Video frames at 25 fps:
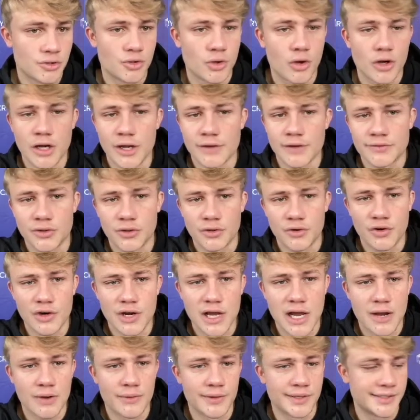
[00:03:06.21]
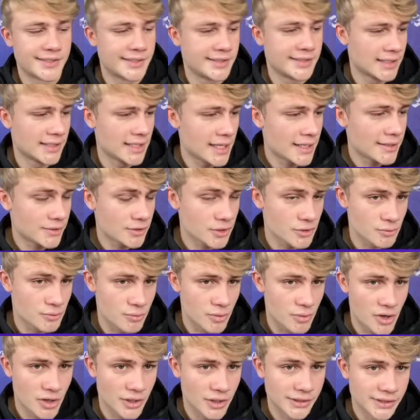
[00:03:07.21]
So all you have to do now is select the
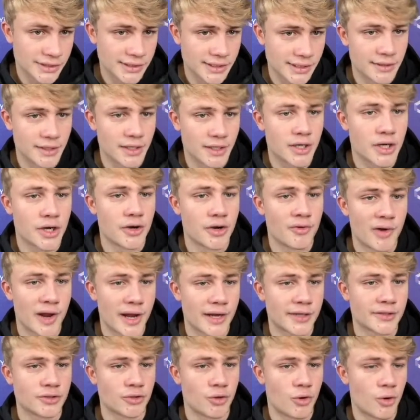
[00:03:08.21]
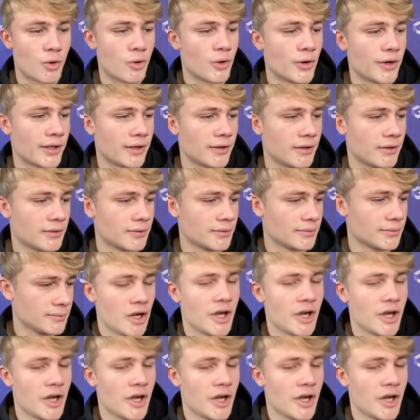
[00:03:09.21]
words in the correct order.